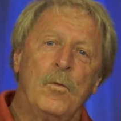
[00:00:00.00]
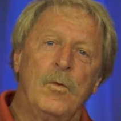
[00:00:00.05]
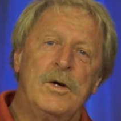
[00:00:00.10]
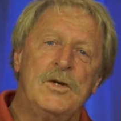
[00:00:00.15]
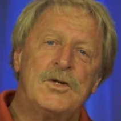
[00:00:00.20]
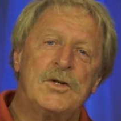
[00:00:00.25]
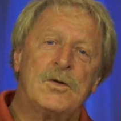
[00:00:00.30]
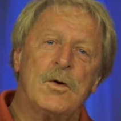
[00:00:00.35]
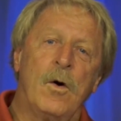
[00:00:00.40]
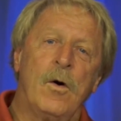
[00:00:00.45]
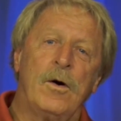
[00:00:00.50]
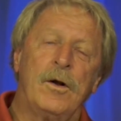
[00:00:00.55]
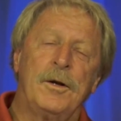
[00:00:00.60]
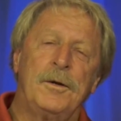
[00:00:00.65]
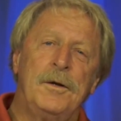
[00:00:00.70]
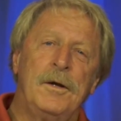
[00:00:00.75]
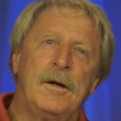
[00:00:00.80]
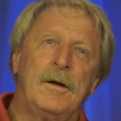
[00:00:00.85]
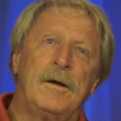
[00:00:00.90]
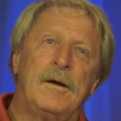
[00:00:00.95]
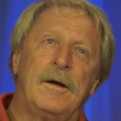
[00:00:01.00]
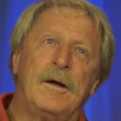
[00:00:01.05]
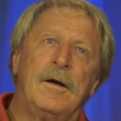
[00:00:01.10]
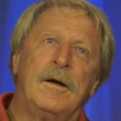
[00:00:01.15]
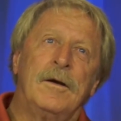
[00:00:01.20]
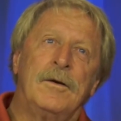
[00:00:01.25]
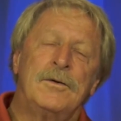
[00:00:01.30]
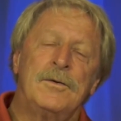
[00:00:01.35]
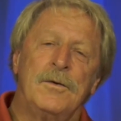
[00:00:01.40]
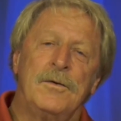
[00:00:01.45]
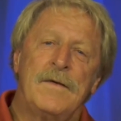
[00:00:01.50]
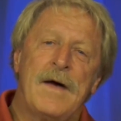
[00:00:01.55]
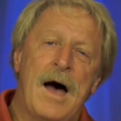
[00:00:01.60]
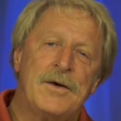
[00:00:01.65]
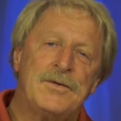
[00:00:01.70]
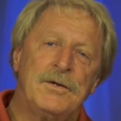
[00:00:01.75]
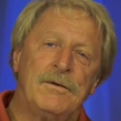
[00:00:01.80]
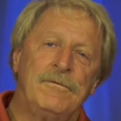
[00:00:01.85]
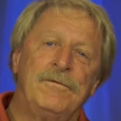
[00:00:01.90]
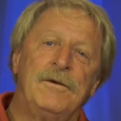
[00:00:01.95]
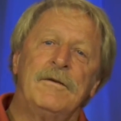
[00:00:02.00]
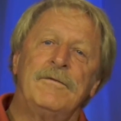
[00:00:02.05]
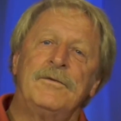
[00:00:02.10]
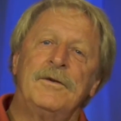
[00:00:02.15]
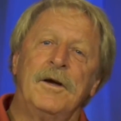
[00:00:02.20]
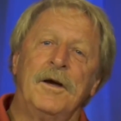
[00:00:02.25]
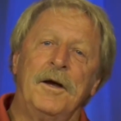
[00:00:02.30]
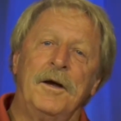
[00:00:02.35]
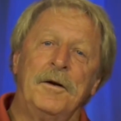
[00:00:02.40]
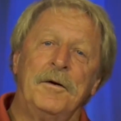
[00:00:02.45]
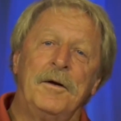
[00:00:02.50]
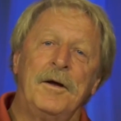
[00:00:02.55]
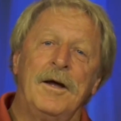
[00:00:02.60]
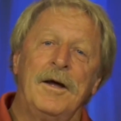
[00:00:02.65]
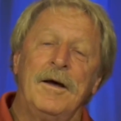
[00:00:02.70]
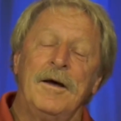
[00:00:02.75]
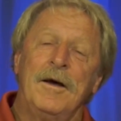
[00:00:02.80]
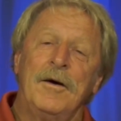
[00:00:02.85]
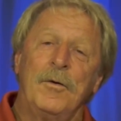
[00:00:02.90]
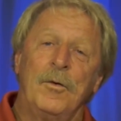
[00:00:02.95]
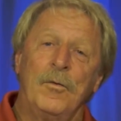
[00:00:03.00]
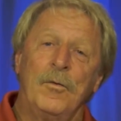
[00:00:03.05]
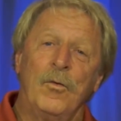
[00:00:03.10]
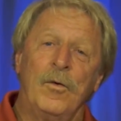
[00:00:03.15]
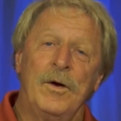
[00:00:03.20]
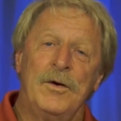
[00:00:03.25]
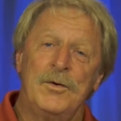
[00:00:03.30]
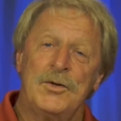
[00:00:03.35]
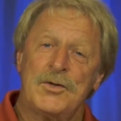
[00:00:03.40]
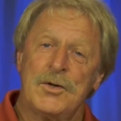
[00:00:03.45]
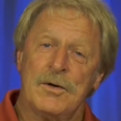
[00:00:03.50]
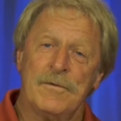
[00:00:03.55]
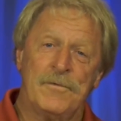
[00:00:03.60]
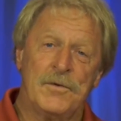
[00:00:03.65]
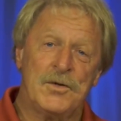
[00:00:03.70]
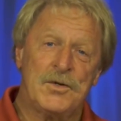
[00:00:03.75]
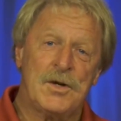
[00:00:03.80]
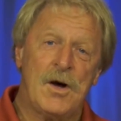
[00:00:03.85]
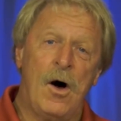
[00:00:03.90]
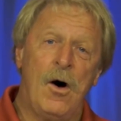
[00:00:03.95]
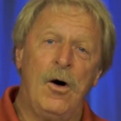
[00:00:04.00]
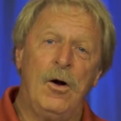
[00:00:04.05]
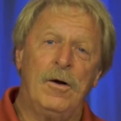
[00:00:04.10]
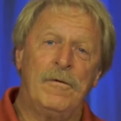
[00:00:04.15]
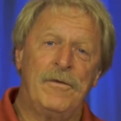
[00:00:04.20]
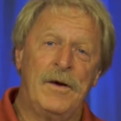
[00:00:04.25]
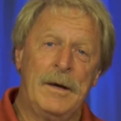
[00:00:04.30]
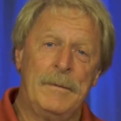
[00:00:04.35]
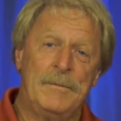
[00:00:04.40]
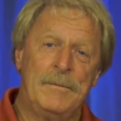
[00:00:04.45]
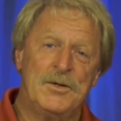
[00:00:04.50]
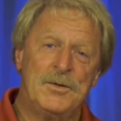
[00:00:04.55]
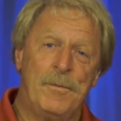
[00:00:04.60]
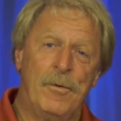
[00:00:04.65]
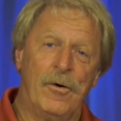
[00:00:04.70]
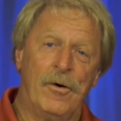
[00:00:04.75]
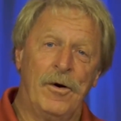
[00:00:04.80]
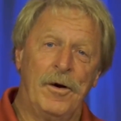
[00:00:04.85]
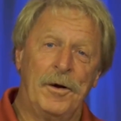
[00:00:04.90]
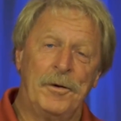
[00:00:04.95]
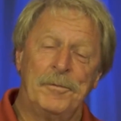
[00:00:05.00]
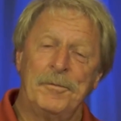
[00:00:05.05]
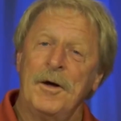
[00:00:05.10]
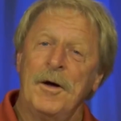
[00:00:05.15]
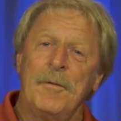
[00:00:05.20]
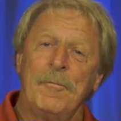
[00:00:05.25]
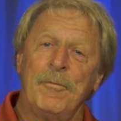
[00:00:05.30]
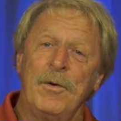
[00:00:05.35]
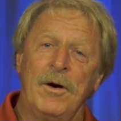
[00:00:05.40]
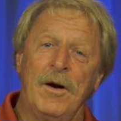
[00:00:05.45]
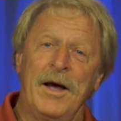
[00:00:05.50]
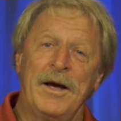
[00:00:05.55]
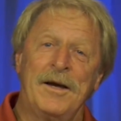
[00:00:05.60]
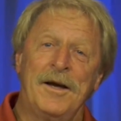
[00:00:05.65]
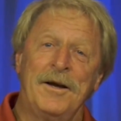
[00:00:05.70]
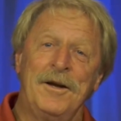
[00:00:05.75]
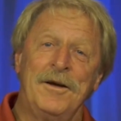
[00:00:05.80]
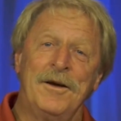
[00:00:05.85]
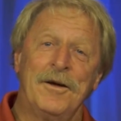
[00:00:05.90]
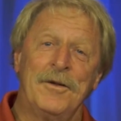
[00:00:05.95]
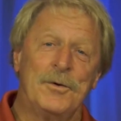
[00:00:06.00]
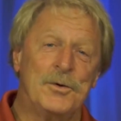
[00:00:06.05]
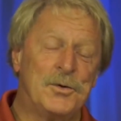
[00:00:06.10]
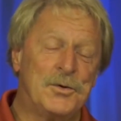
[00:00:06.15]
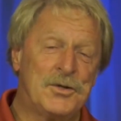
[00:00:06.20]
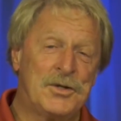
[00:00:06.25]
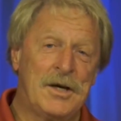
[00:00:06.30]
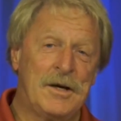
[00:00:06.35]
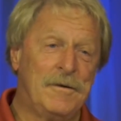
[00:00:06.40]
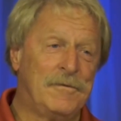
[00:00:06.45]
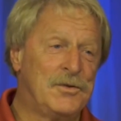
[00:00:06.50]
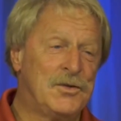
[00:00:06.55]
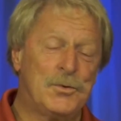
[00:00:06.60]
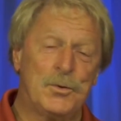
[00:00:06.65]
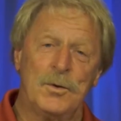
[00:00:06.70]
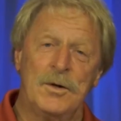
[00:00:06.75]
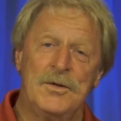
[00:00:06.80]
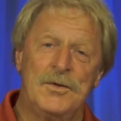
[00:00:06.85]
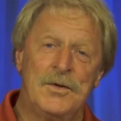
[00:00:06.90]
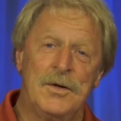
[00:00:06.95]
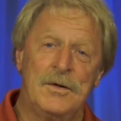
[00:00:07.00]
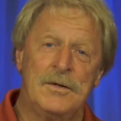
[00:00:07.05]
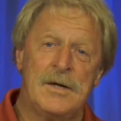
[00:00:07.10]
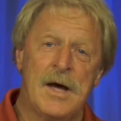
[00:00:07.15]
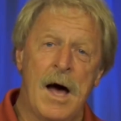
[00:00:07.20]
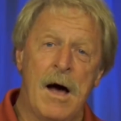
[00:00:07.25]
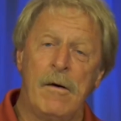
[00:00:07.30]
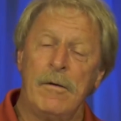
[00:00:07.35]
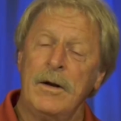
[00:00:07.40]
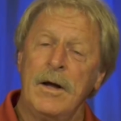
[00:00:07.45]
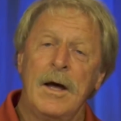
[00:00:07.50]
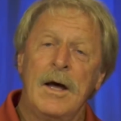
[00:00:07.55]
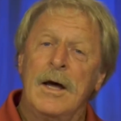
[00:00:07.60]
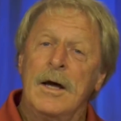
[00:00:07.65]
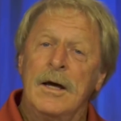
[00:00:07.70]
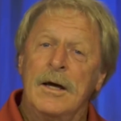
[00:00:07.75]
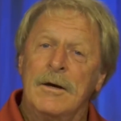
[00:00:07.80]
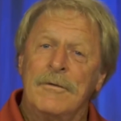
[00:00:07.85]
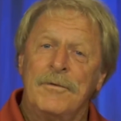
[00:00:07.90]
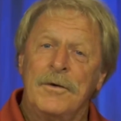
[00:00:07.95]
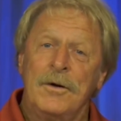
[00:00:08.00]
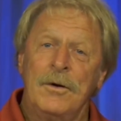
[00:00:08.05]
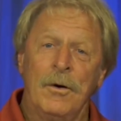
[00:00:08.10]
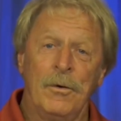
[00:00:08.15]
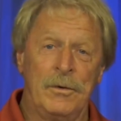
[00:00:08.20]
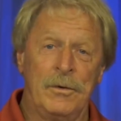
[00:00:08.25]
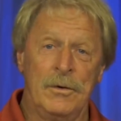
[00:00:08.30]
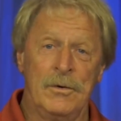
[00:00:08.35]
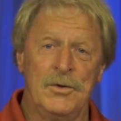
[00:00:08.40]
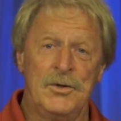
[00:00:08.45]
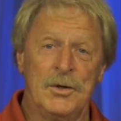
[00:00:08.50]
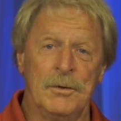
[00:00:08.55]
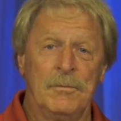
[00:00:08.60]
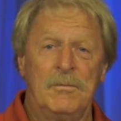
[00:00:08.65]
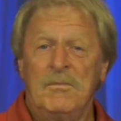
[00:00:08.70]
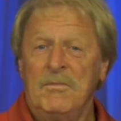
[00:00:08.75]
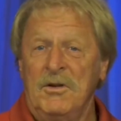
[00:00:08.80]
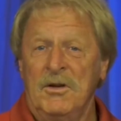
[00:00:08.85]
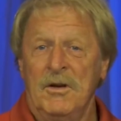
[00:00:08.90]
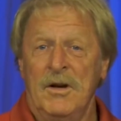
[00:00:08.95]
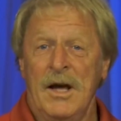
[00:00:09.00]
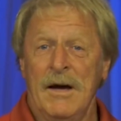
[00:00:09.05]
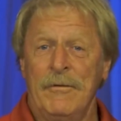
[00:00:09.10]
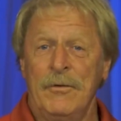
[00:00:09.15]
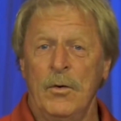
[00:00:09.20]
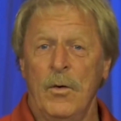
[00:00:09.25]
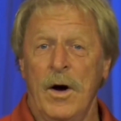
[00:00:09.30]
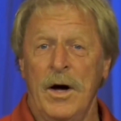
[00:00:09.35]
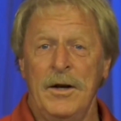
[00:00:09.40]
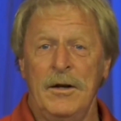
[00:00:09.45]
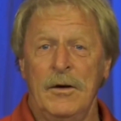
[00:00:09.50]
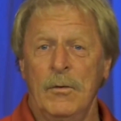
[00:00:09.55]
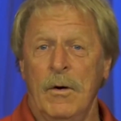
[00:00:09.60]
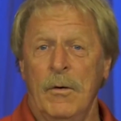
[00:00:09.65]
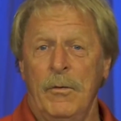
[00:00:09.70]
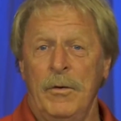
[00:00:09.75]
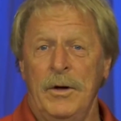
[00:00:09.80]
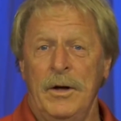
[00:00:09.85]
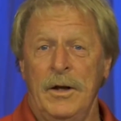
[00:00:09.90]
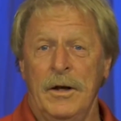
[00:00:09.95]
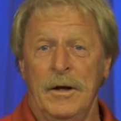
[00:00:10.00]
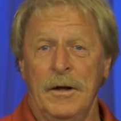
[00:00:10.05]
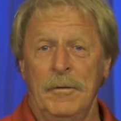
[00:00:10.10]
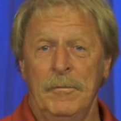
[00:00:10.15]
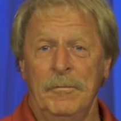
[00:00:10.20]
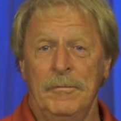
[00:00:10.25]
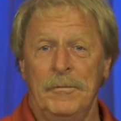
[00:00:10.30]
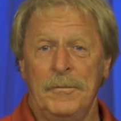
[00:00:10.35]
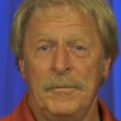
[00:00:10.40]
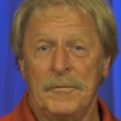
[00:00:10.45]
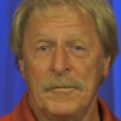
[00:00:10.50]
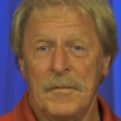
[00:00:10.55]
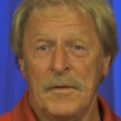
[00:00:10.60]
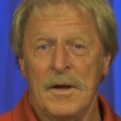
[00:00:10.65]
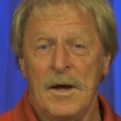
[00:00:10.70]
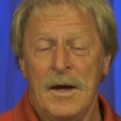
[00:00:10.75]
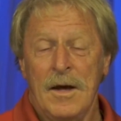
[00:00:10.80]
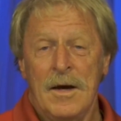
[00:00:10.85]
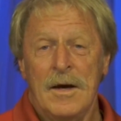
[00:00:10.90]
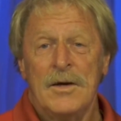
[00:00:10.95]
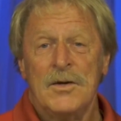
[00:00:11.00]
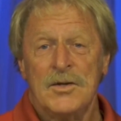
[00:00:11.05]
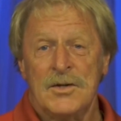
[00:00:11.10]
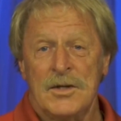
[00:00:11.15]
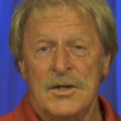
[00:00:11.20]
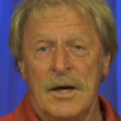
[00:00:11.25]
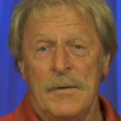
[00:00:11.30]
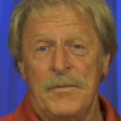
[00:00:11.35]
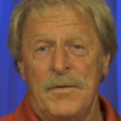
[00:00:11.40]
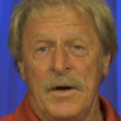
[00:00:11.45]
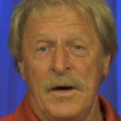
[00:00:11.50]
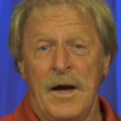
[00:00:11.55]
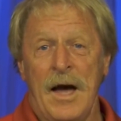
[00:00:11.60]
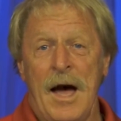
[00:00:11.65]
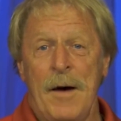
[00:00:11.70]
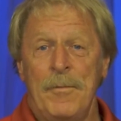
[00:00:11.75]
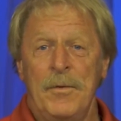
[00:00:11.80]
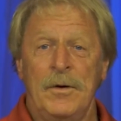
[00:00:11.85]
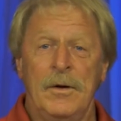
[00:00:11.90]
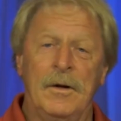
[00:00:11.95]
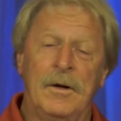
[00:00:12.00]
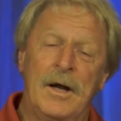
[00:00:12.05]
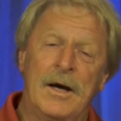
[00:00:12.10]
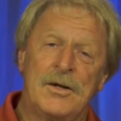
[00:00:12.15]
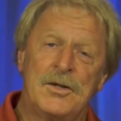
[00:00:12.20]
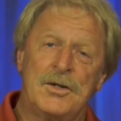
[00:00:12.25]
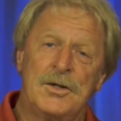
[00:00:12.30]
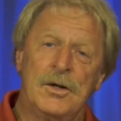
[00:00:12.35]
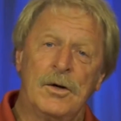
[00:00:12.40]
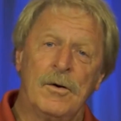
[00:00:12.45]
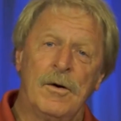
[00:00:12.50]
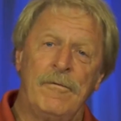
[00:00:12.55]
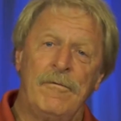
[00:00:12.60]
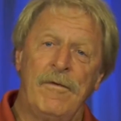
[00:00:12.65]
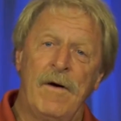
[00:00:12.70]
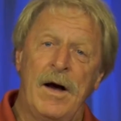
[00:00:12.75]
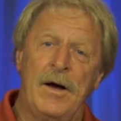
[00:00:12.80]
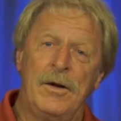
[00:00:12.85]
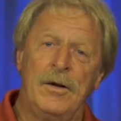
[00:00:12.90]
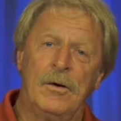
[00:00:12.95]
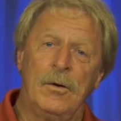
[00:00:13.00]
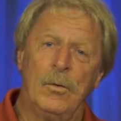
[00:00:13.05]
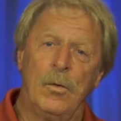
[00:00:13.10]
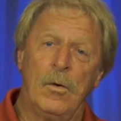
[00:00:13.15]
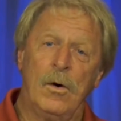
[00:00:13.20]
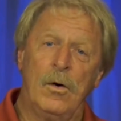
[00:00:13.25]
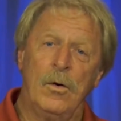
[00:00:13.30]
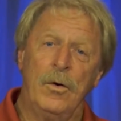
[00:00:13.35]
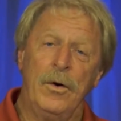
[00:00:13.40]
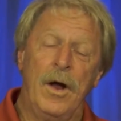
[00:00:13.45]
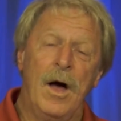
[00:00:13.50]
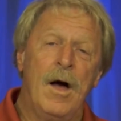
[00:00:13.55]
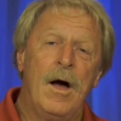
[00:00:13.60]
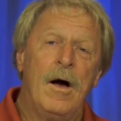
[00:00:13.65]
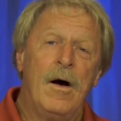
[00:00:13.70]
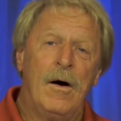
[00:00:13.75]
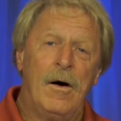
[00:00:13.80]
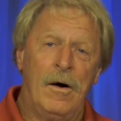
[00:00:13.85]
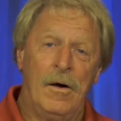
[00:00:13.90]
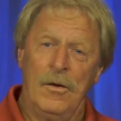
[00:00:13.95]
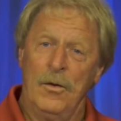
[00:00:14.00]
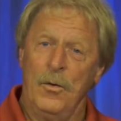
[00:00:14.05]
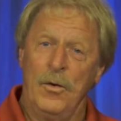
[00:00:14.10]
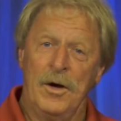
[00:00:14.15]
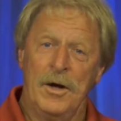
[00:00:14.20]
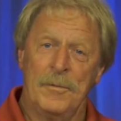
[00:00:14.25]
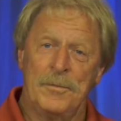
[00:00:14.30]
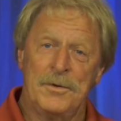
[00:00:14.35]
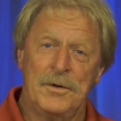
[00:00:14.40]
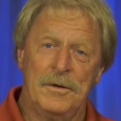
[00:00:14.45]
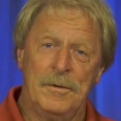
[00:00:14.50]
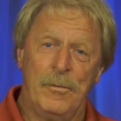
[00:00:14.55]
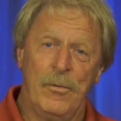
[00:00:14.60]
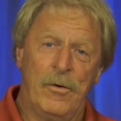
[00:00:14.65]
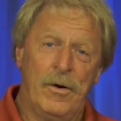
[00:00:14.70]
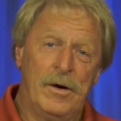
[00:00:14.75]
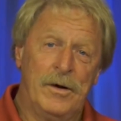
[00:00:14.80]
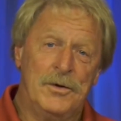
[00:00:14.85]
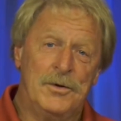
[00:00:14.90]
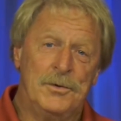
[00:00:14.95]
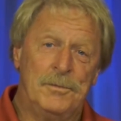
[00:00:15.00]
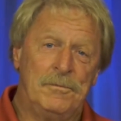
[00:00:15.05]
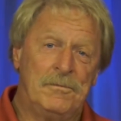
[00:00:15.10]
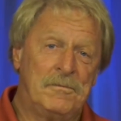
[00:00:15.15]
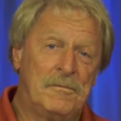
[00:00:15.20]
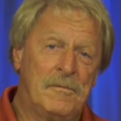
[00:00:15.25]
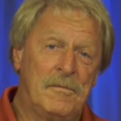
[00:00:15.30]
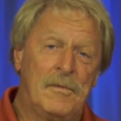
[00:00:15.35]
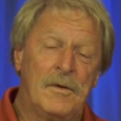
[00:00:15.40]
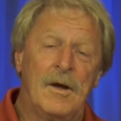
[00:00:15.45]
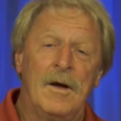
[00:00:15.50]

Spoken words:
We started in 2015, resurfaced all of Amesbury. But like any other set of streets in town, if you don't use them, you'd have no idea what we did. Same thing happened the next year on Vine Hill Road, all the way up to the bridge.